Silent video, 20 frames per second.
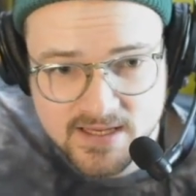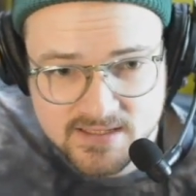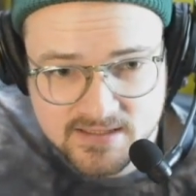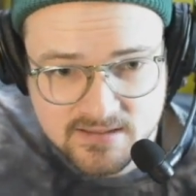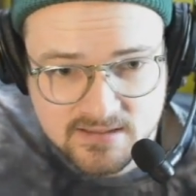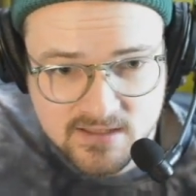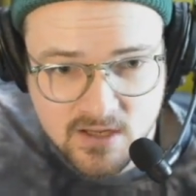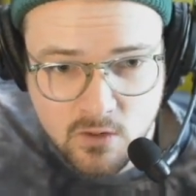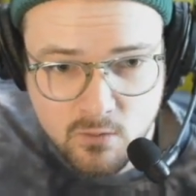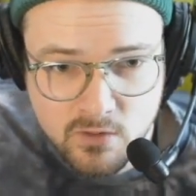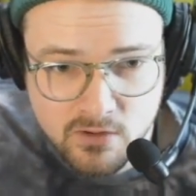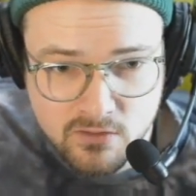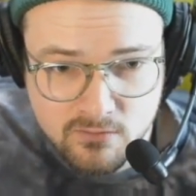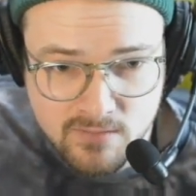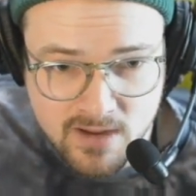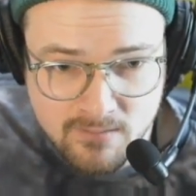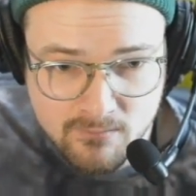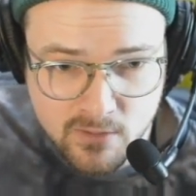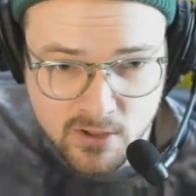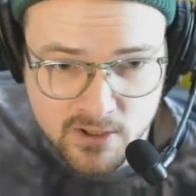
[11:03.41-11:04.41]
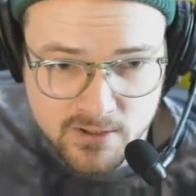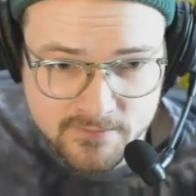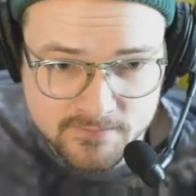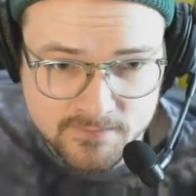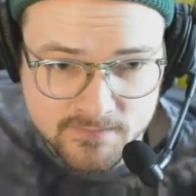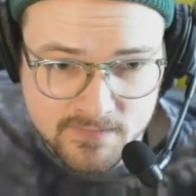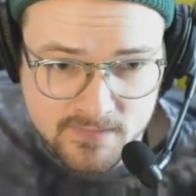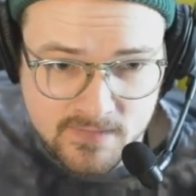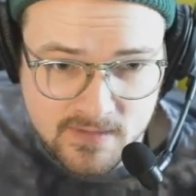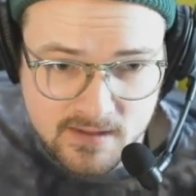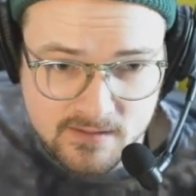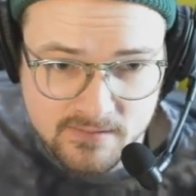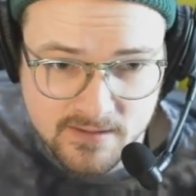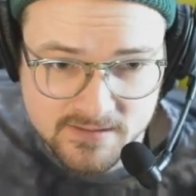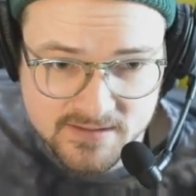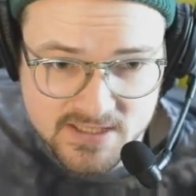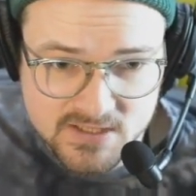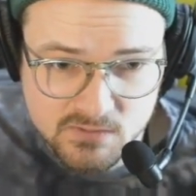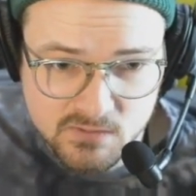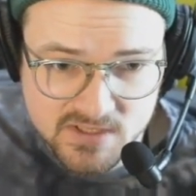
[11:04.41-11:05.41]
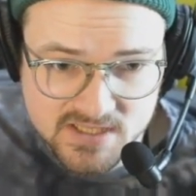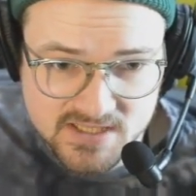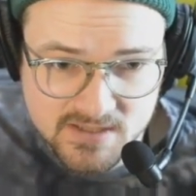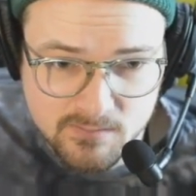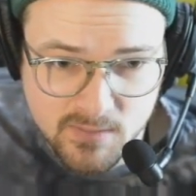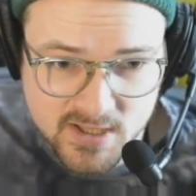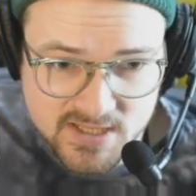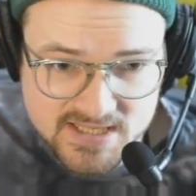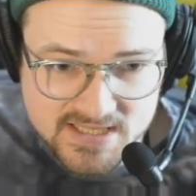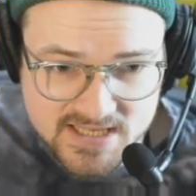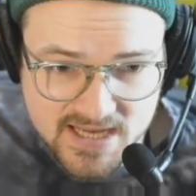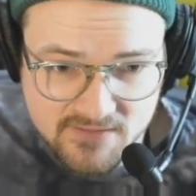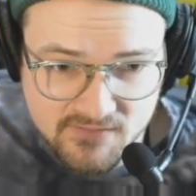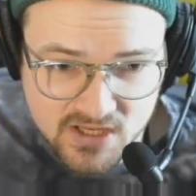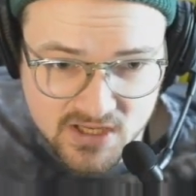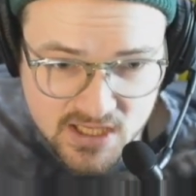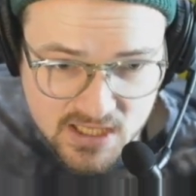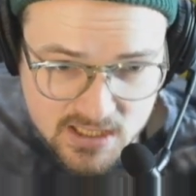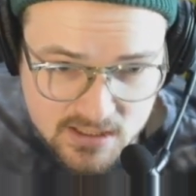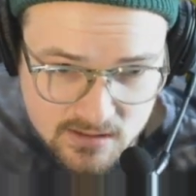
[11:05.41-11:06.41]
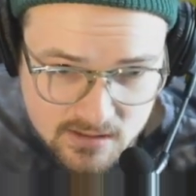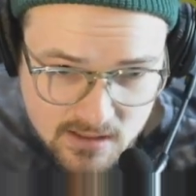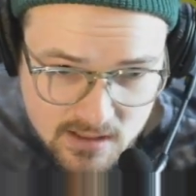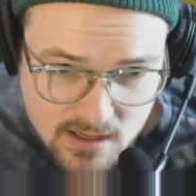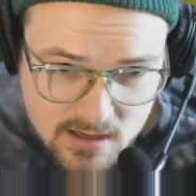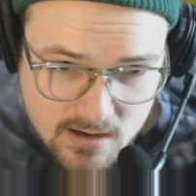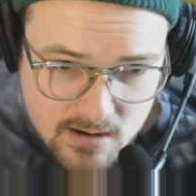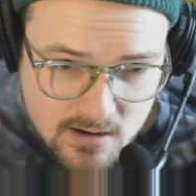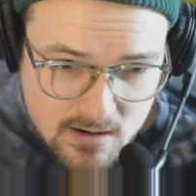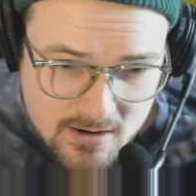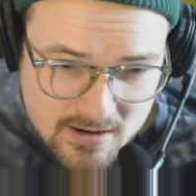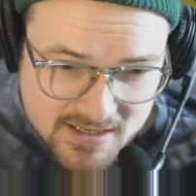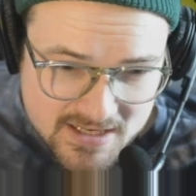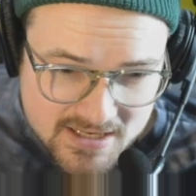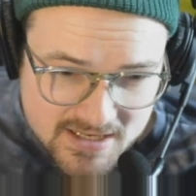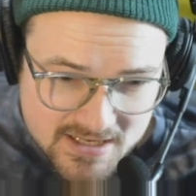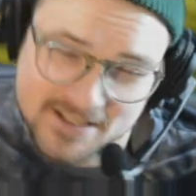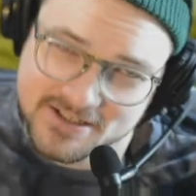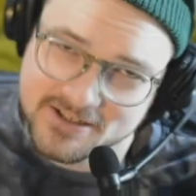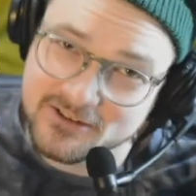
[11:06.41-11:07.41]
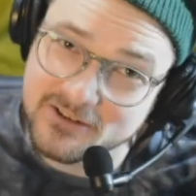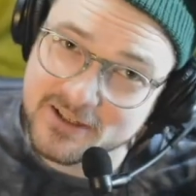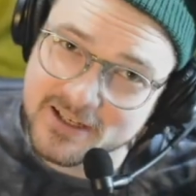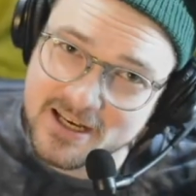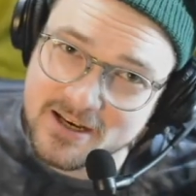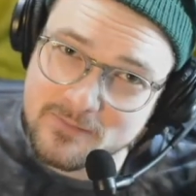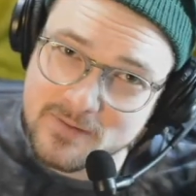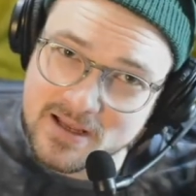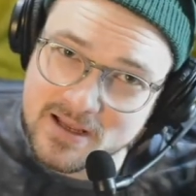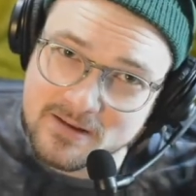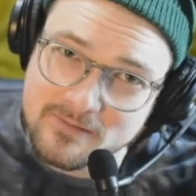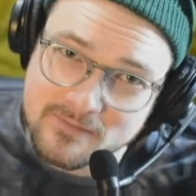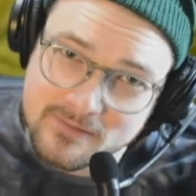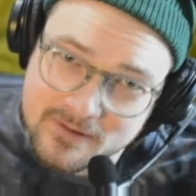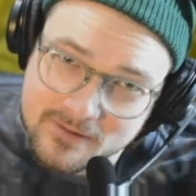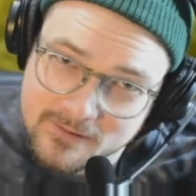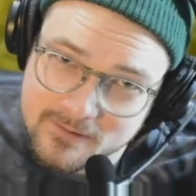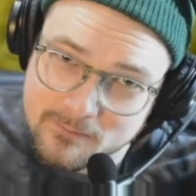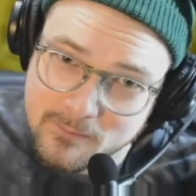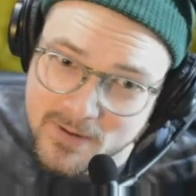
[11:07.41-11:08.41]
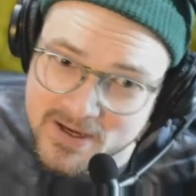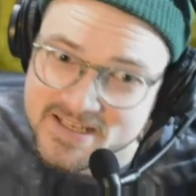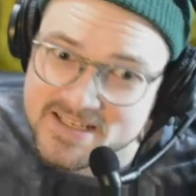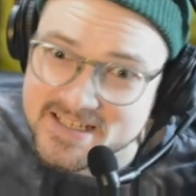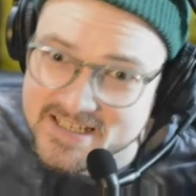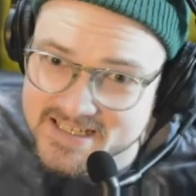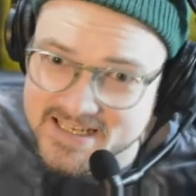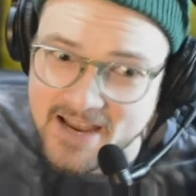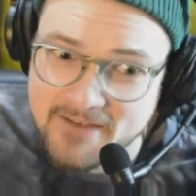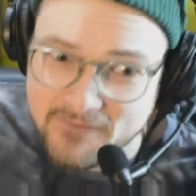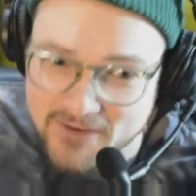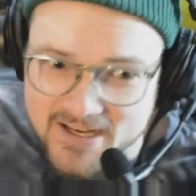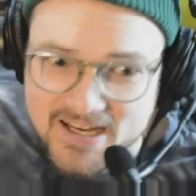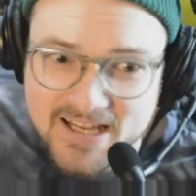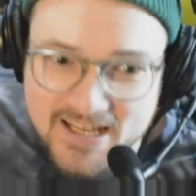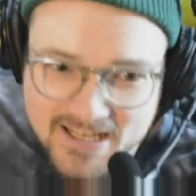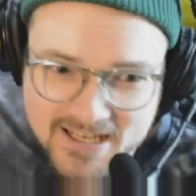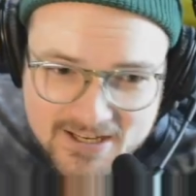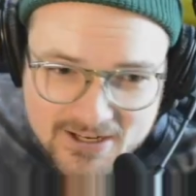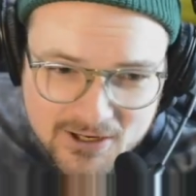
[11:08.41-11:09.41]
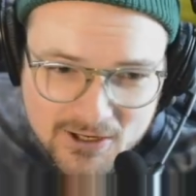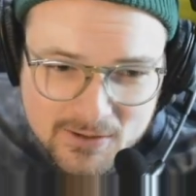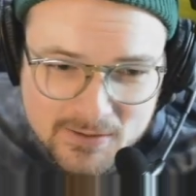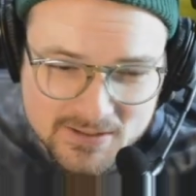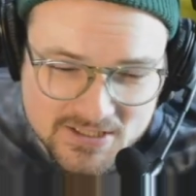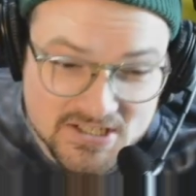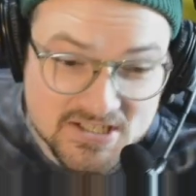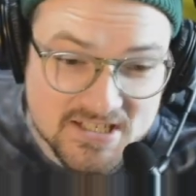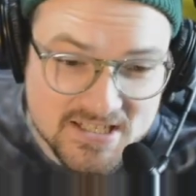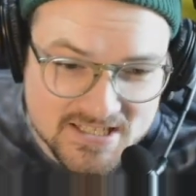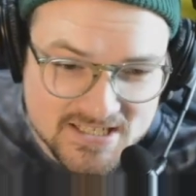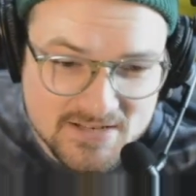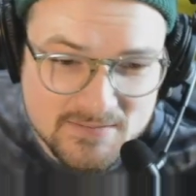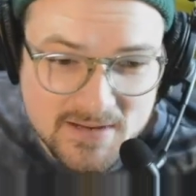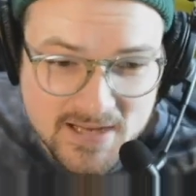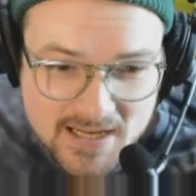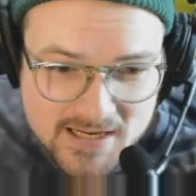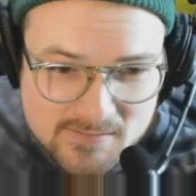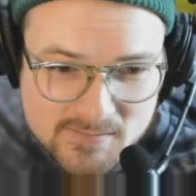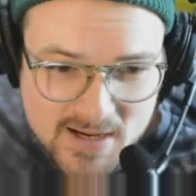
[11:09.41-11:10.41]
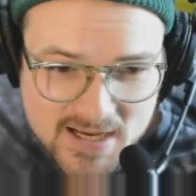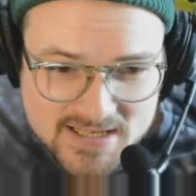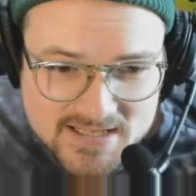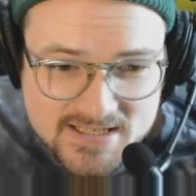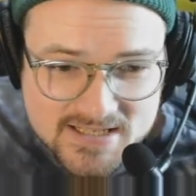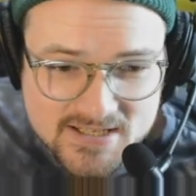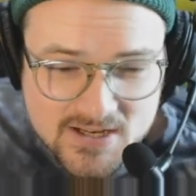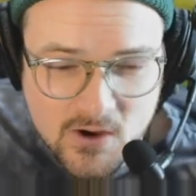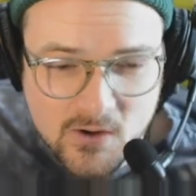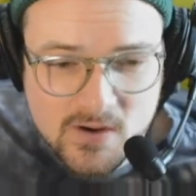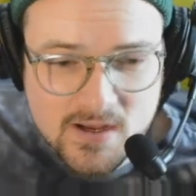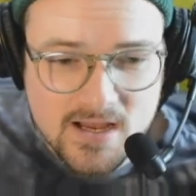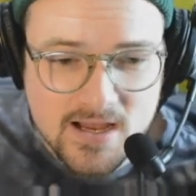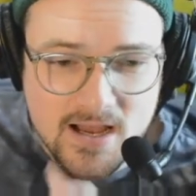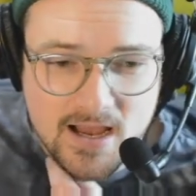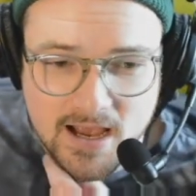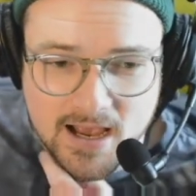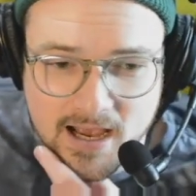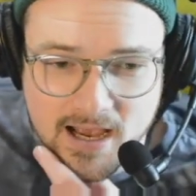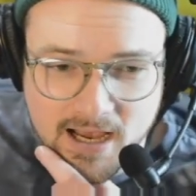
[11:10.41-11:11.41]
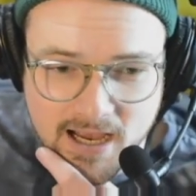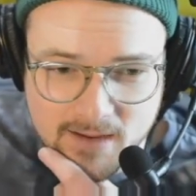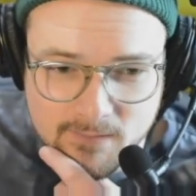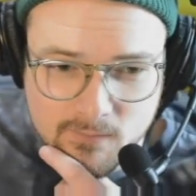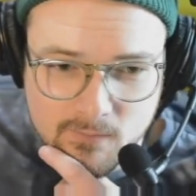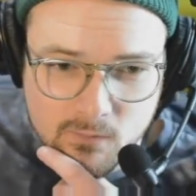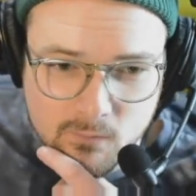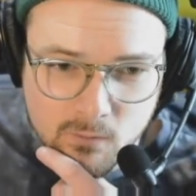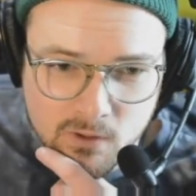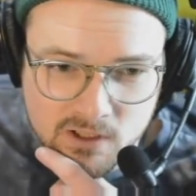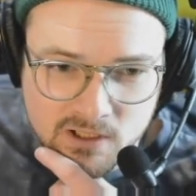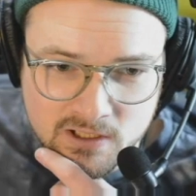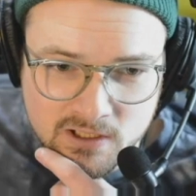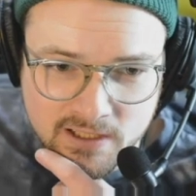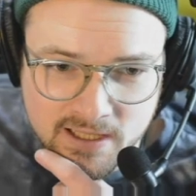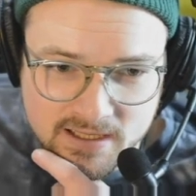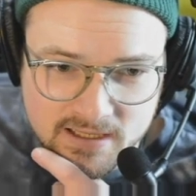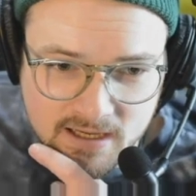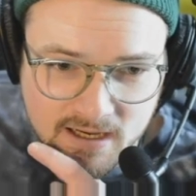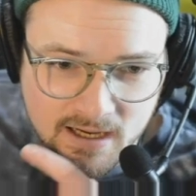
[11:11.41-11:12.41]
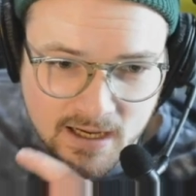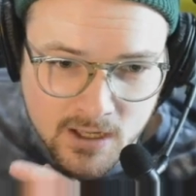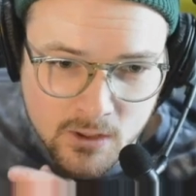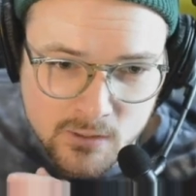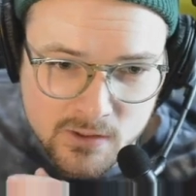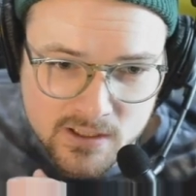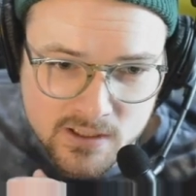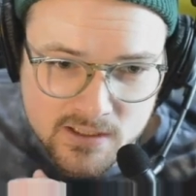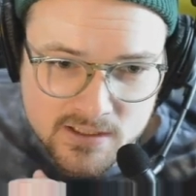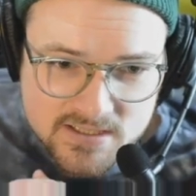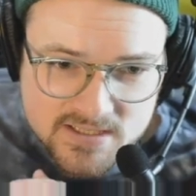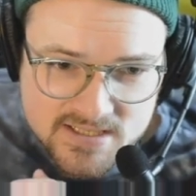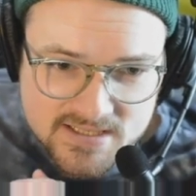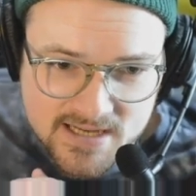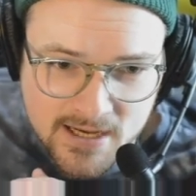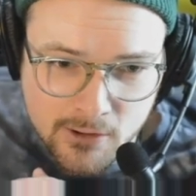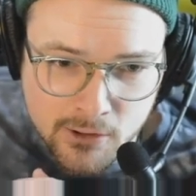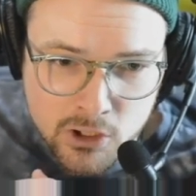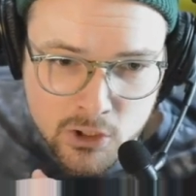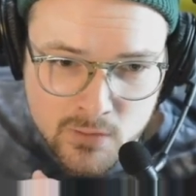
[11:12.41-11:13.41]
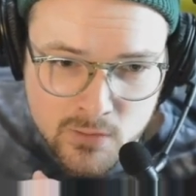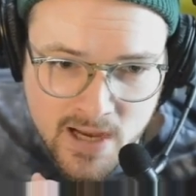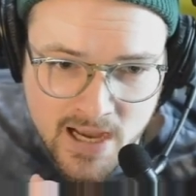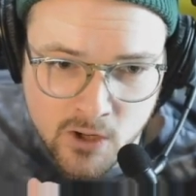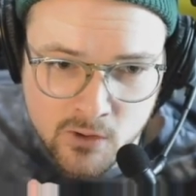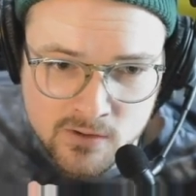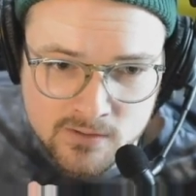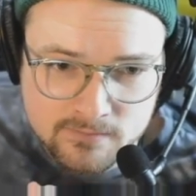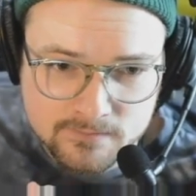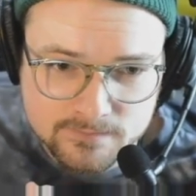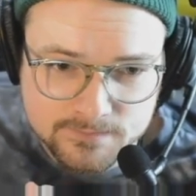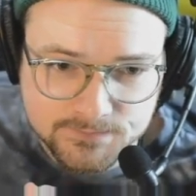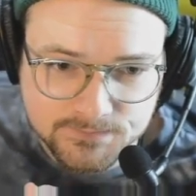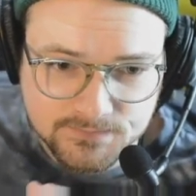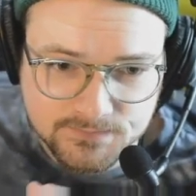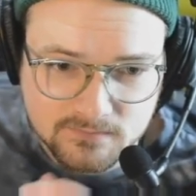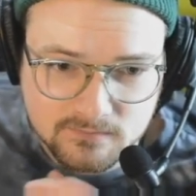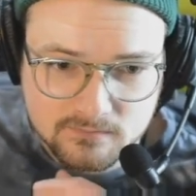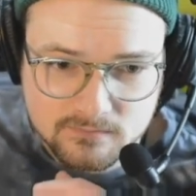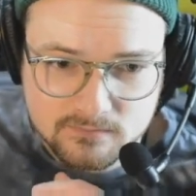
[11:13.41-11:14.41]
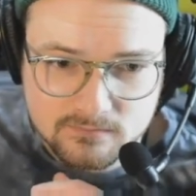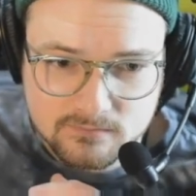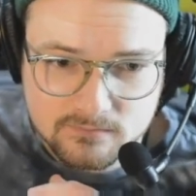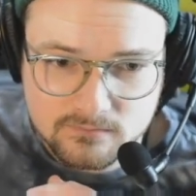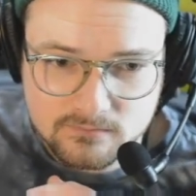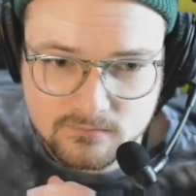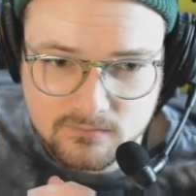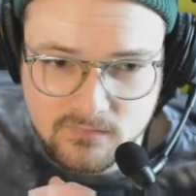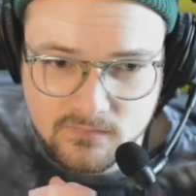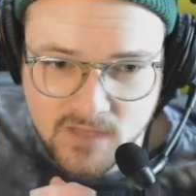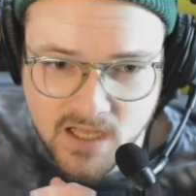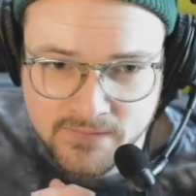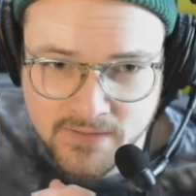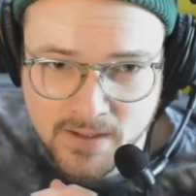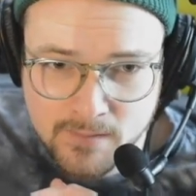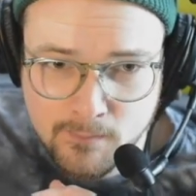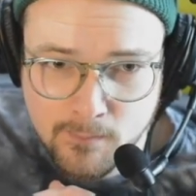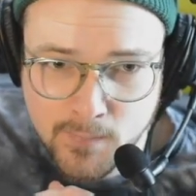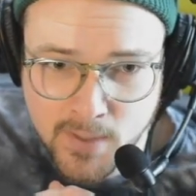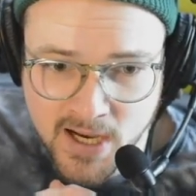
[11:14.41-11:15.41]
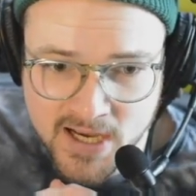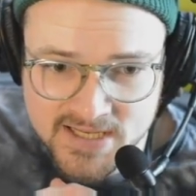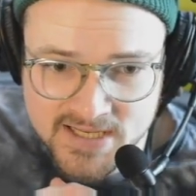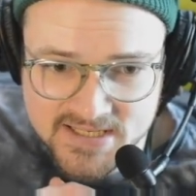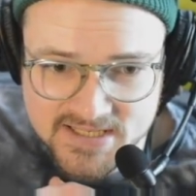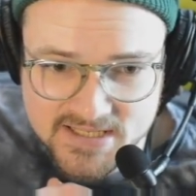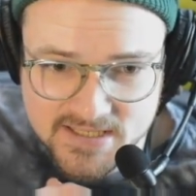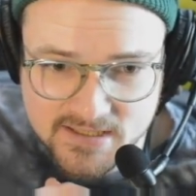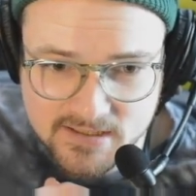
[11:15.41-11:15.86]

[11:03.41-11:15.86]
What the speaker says: So we remember that this was to bus 70. Doesn't necessarily need to be bus 70 here. It just needs to be on a bus. So we'll click our stereo out and then bus.